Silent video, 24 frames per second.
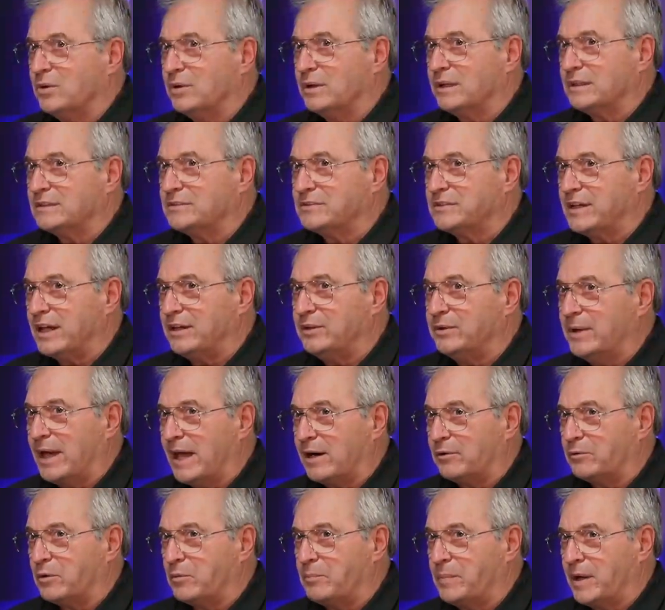say you
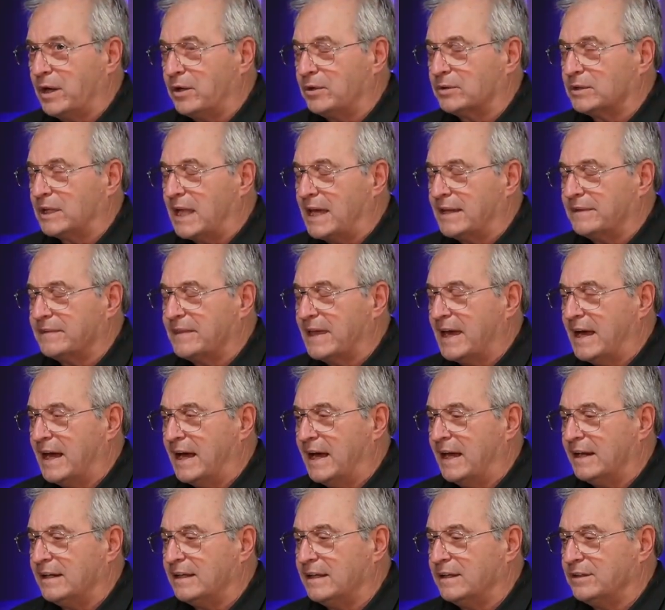had a repair like
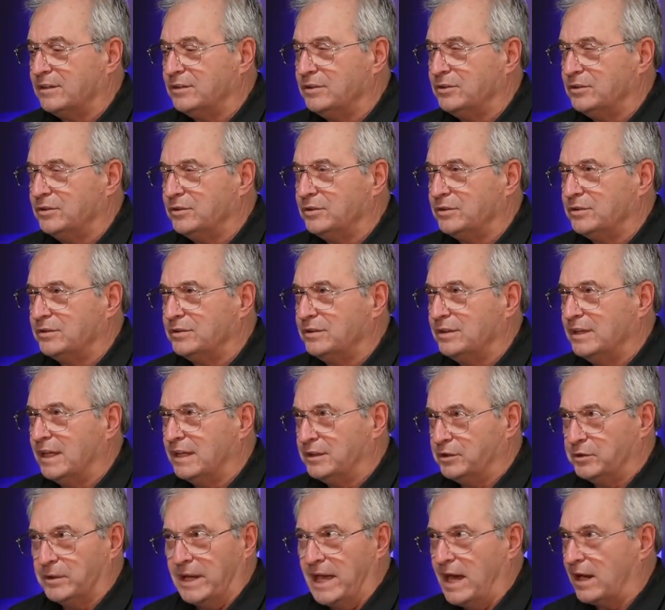that, you
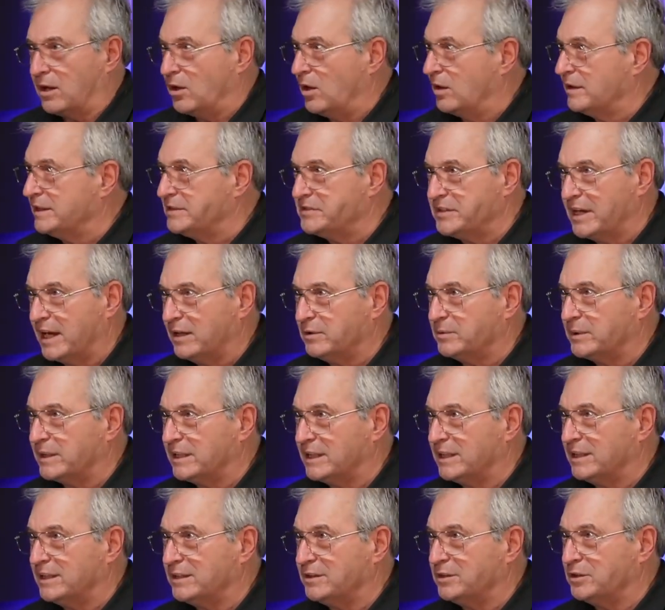had all this
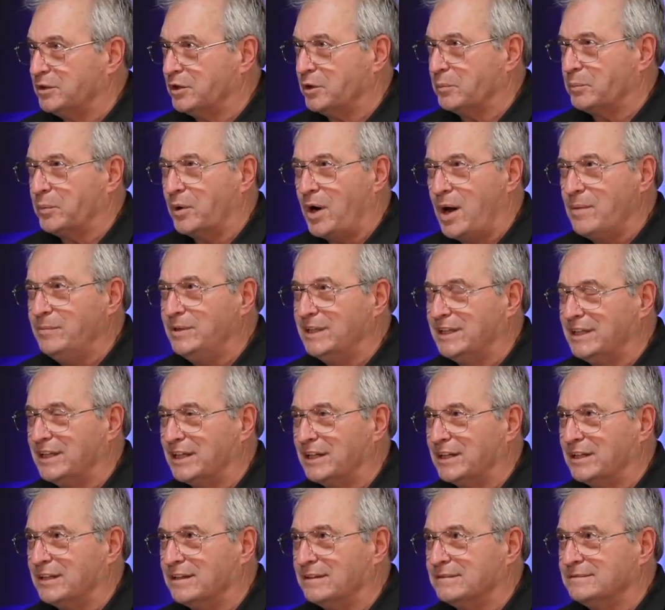equity, you could probably
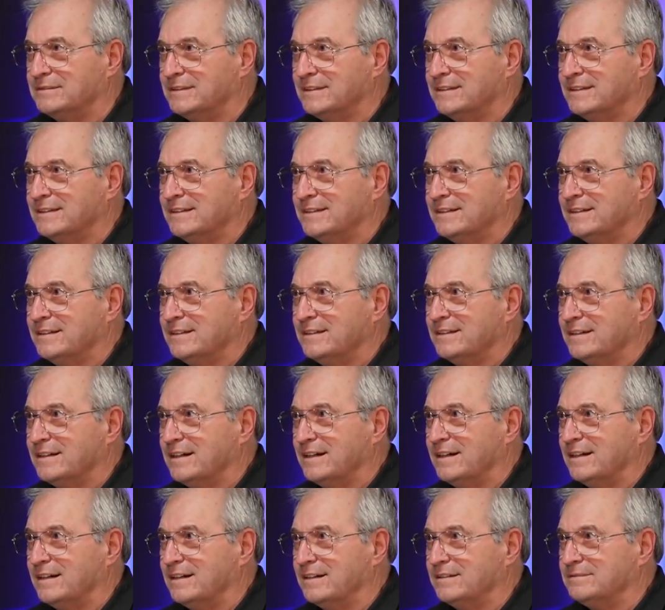get a
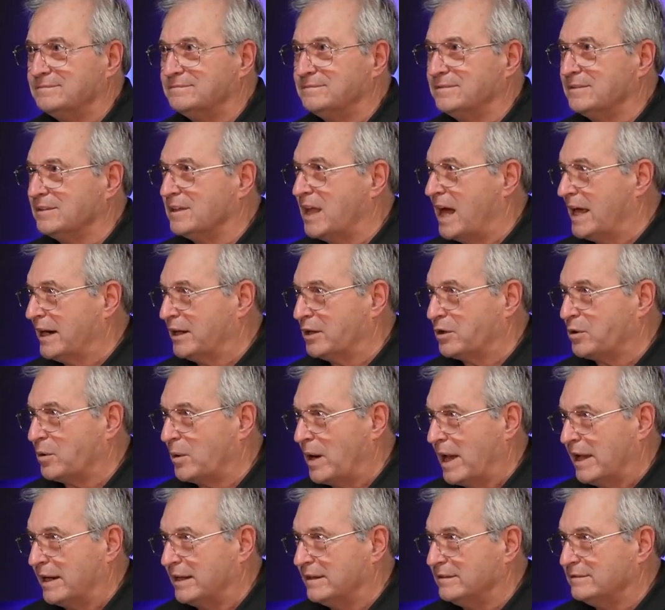line of
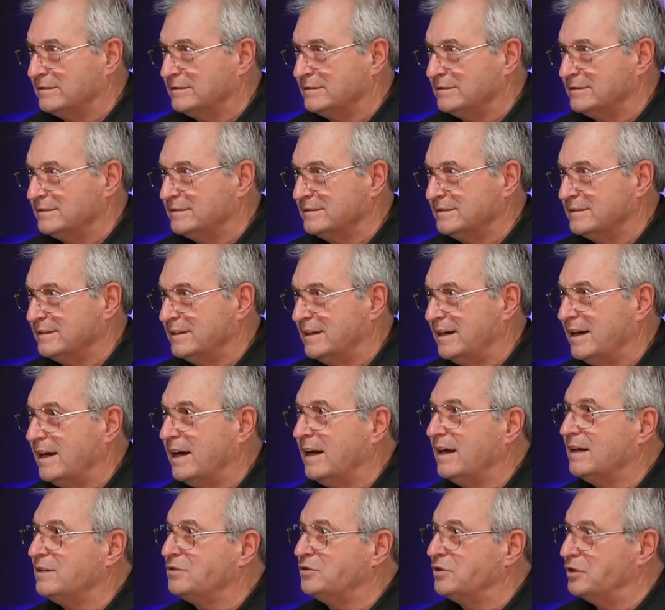credit
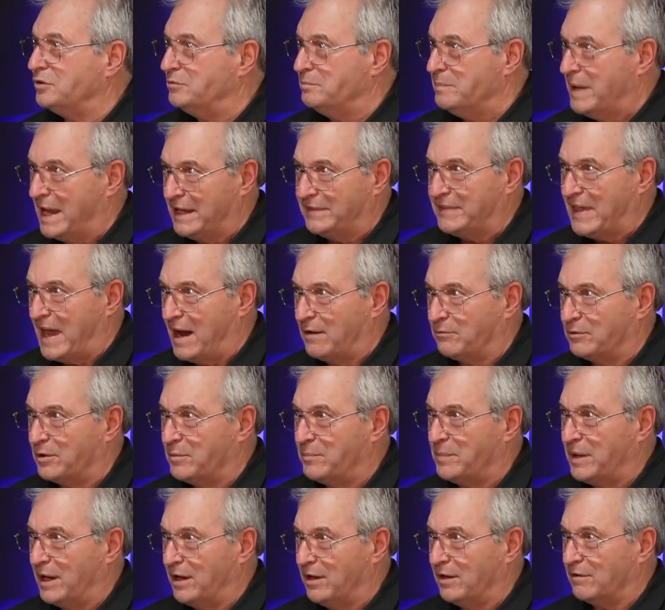to make that
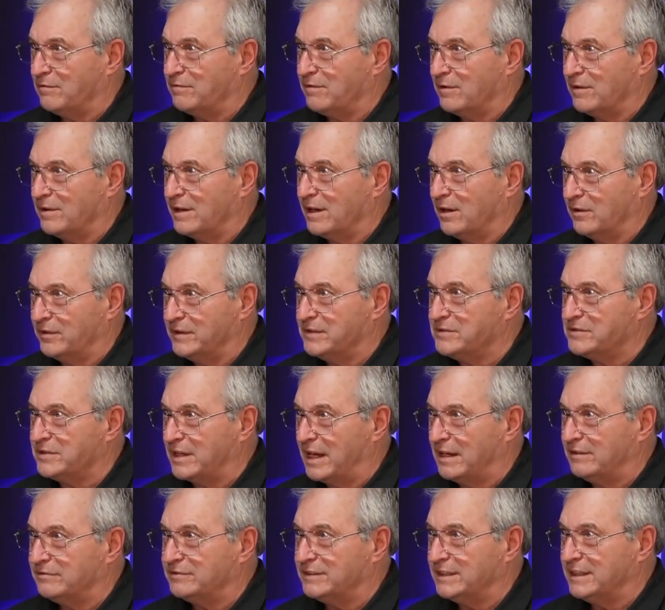repair for health and
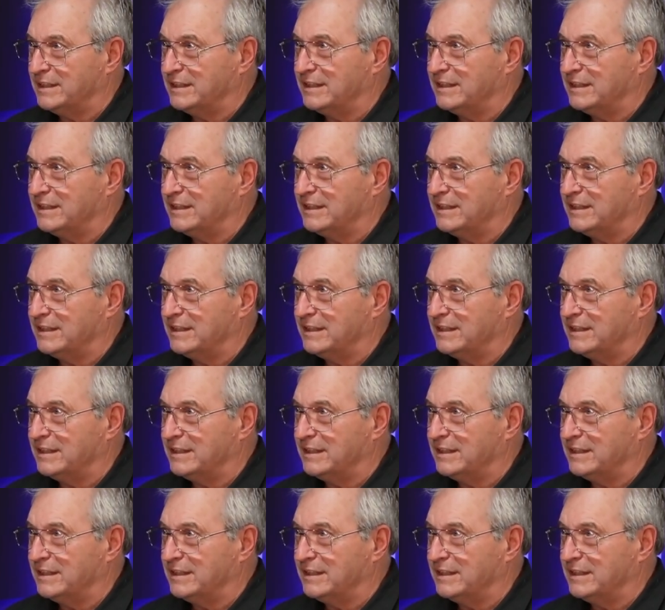safety.